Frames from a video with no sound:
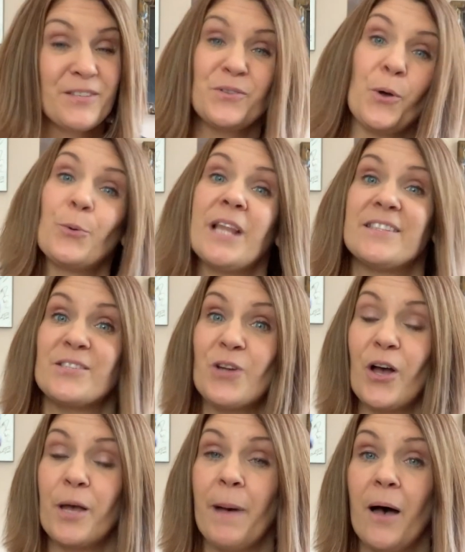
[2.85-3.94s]
So let's
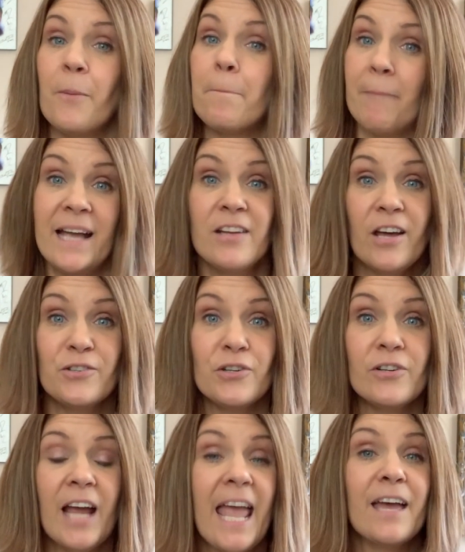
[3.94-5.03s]
talk about
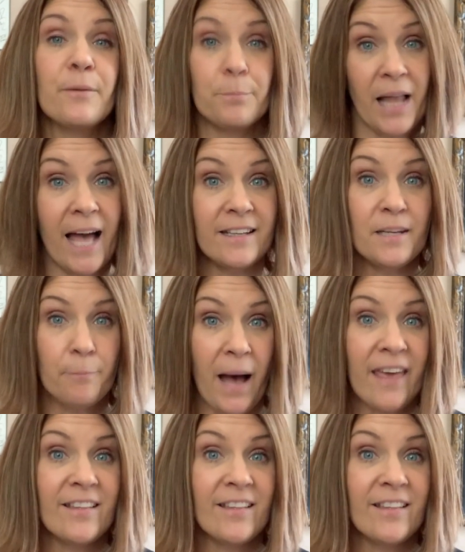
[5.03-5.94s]
Mindhunter and Blinded by the